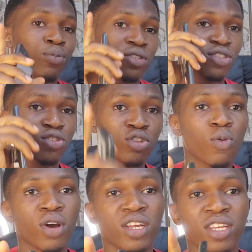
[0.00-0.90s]
but it's
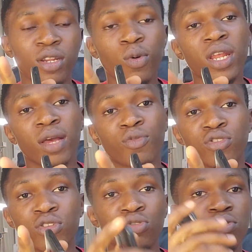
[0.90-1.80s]
not working in the one I'm
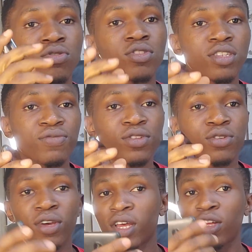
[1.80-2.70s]
using to do this video.